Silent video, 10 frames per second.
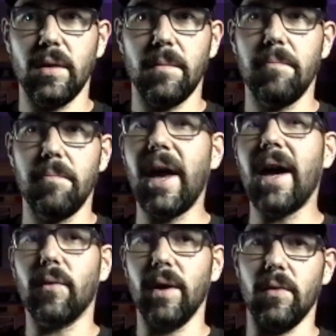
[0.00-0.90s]

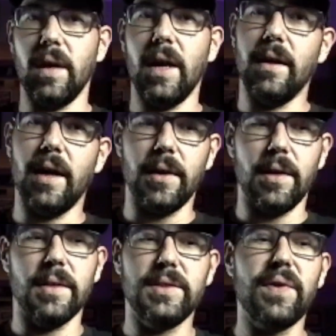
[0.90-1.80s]
background.
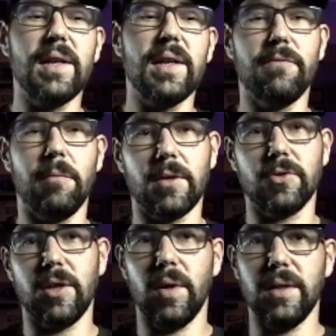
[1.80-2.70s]
It's fine if Michael
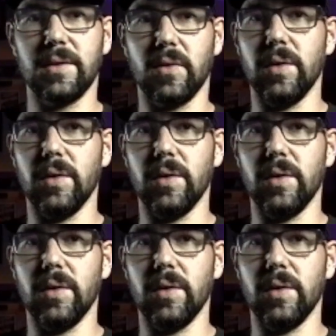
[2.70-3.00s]
Jai White's going to